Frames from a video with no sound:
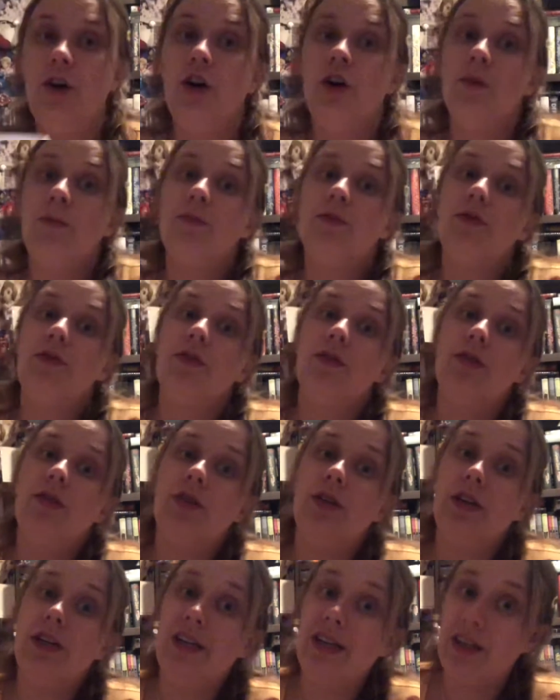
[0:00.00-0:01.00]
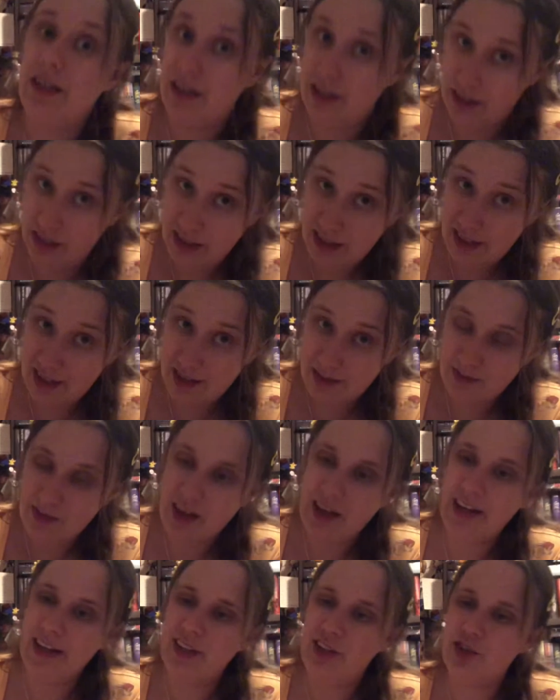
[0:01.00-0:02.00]
Plus,
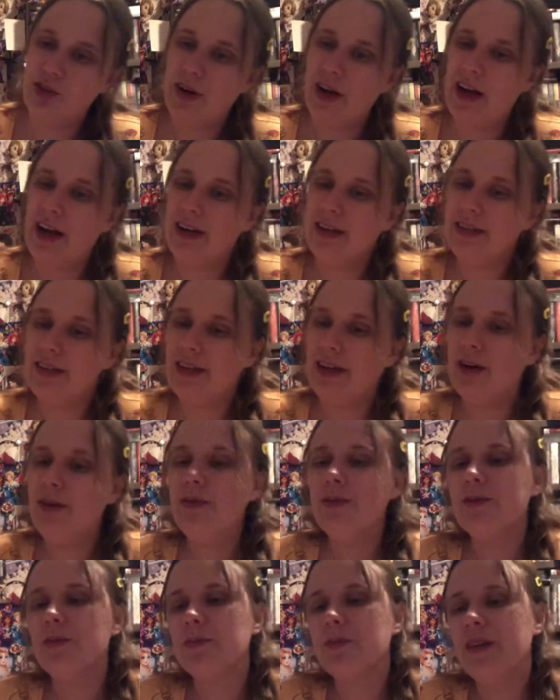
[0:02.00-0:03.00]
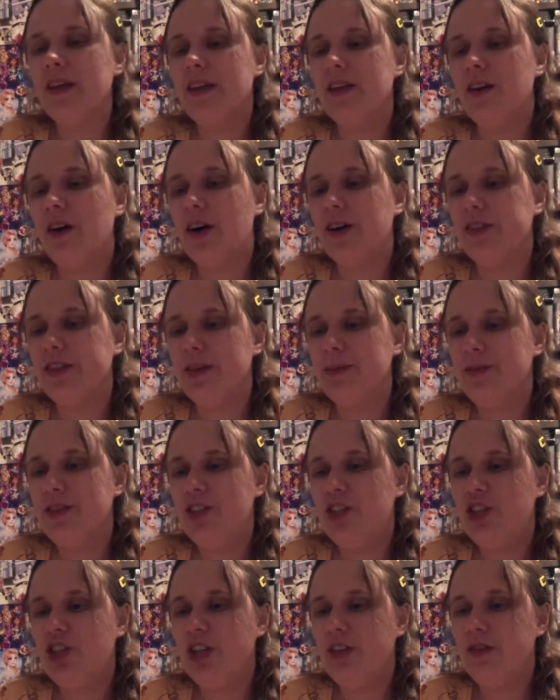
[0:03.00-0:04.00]
he dragged out, an oddly
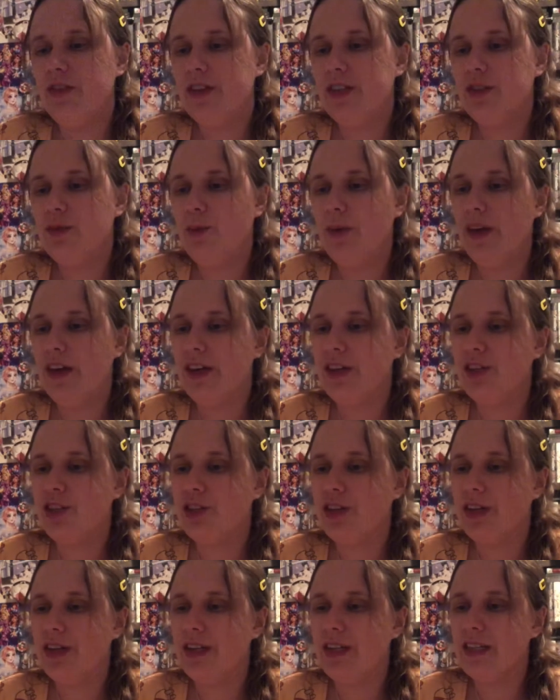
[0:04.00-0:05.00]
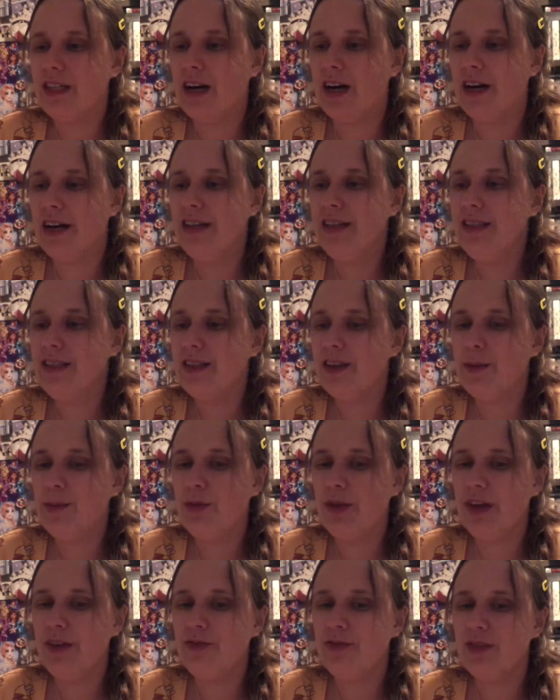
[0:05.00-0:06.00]
mischievous wink entering his eyes, a
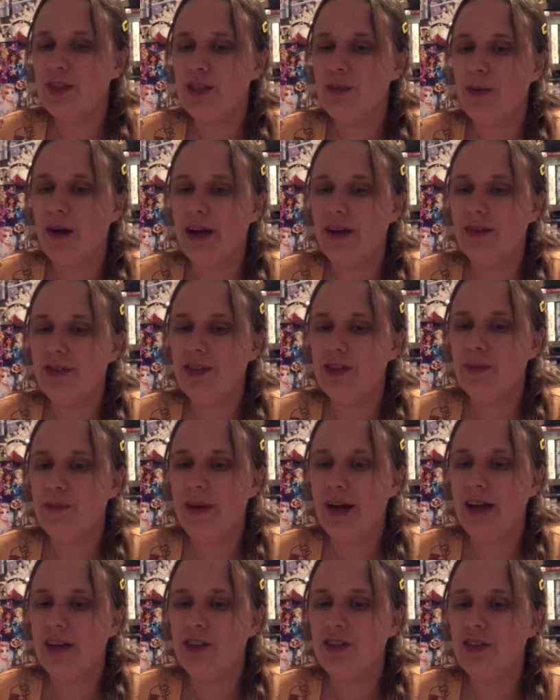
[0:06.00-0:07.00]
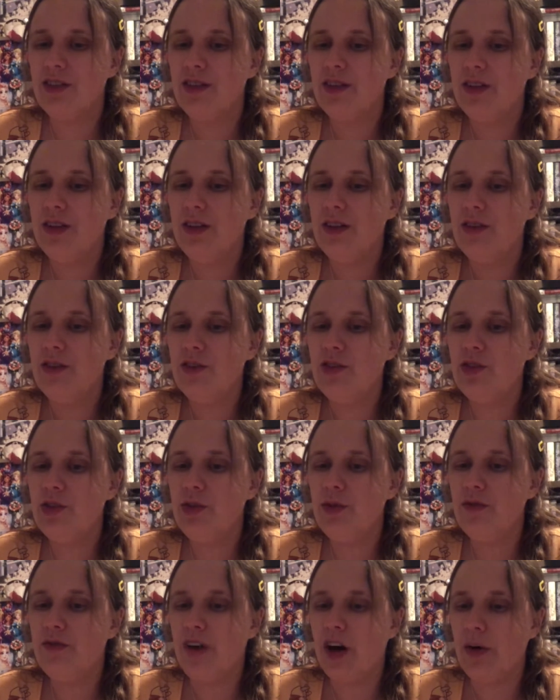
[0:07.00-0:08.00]
playful smile to match,
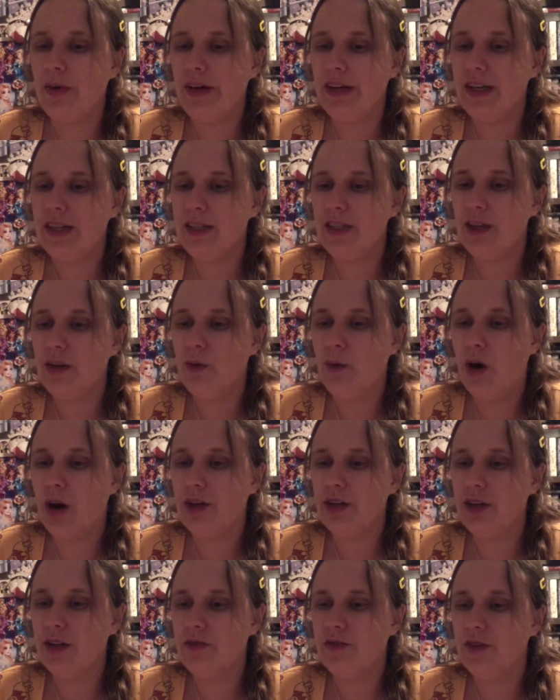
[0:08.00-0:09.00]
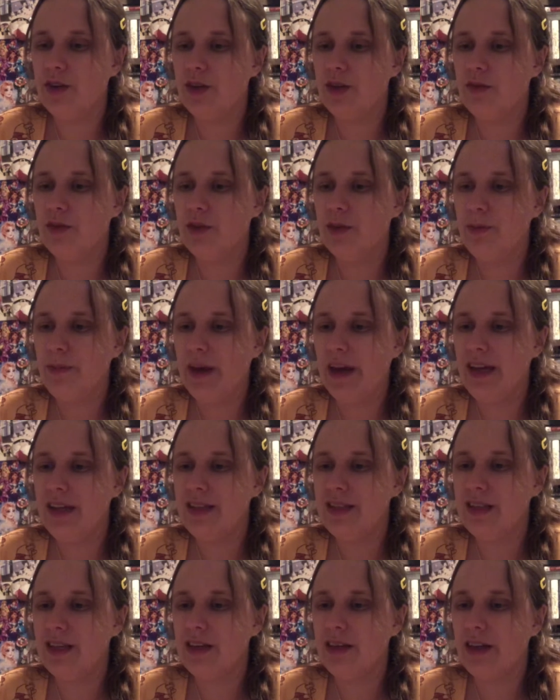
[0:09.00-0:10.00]
soon falling as he walked in front of her,
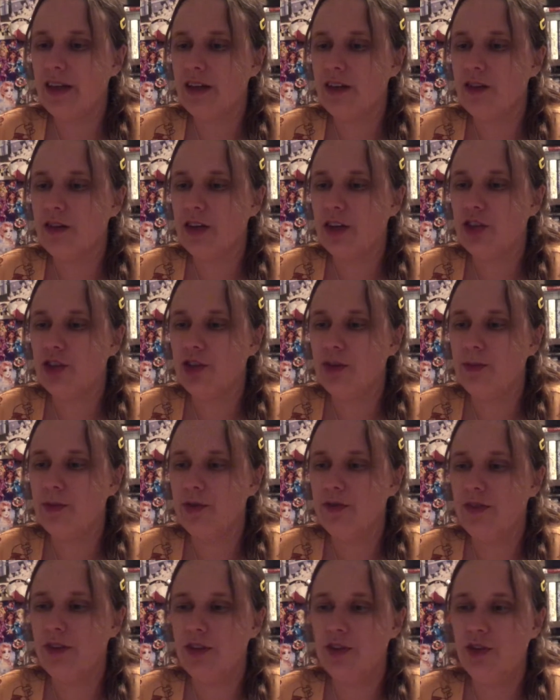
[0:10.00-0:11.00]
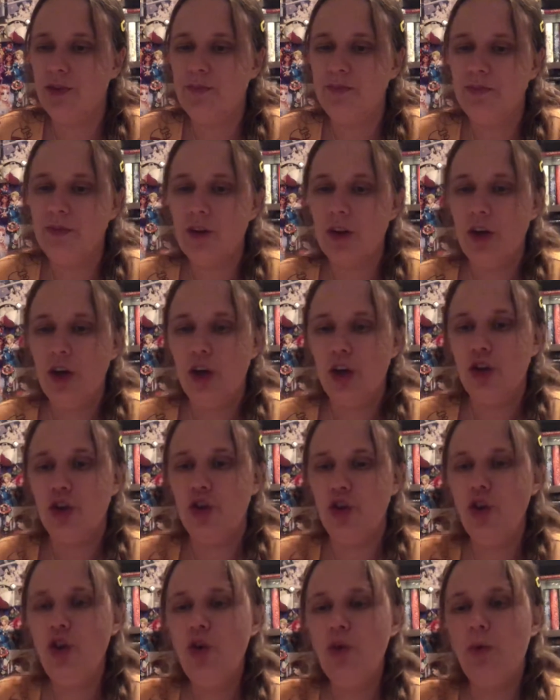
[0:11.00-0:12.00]
pacing like a lecturing professor.
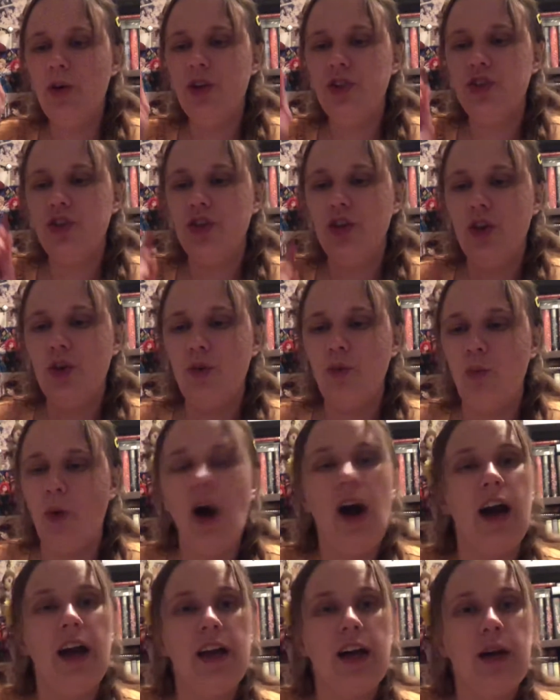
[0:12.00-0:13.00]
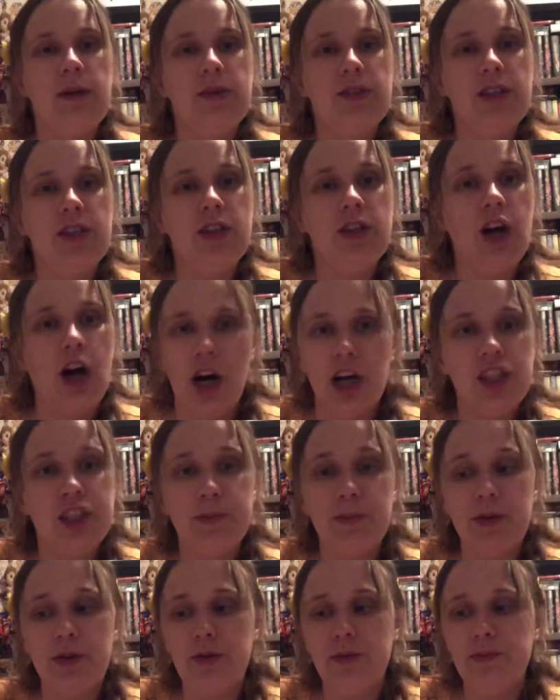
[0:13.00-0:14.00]
You want to know why I was in the
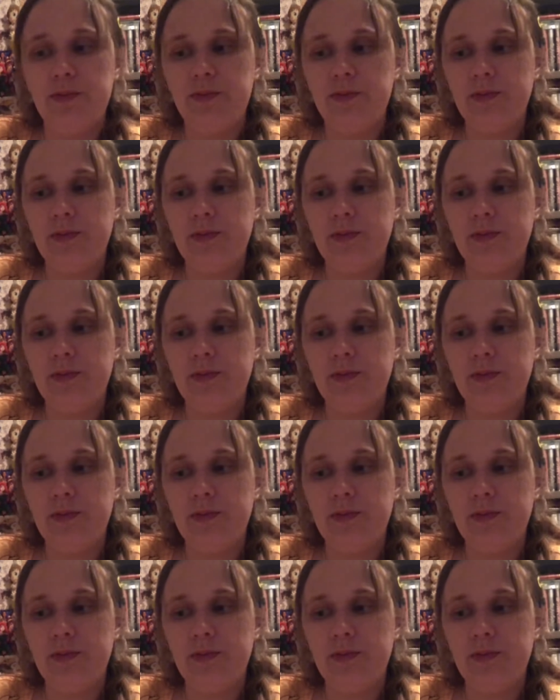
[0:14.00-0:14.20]
hospital?